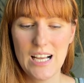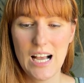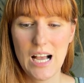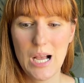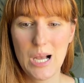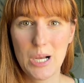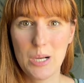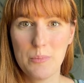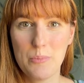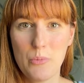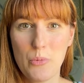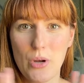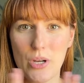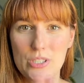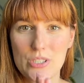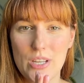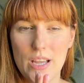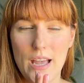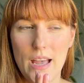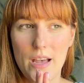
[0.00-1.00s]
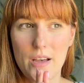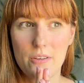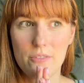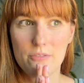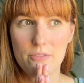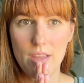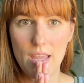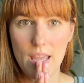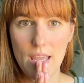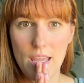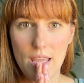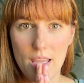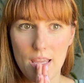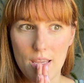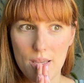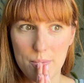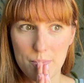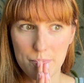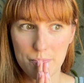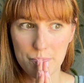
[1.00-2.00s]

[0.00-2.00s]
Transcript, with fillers: Um, we also have a